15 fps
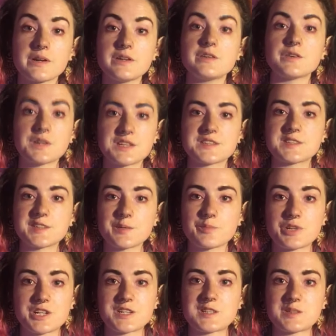You can still
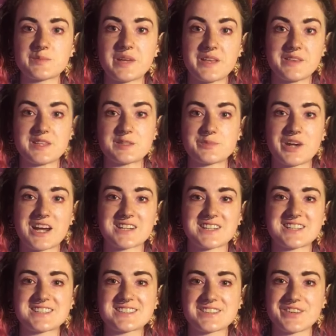participate in this practice.
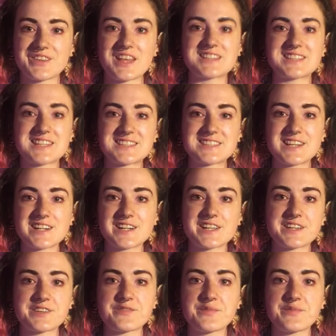So let's get started.